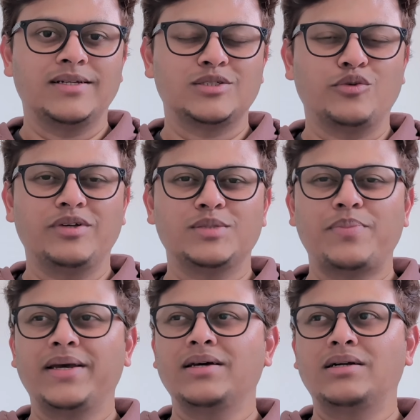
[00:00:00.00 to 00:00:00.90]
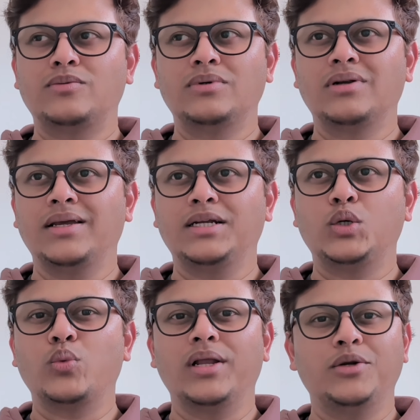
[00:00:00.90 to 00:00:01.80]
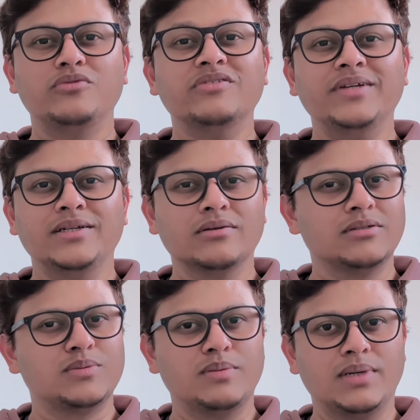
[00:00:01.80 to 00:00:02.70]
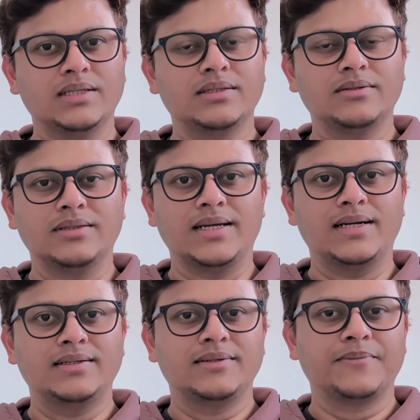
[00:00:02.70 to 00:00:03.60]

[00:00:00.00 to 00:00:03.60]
so we pay around like $12 to $15 per month on that.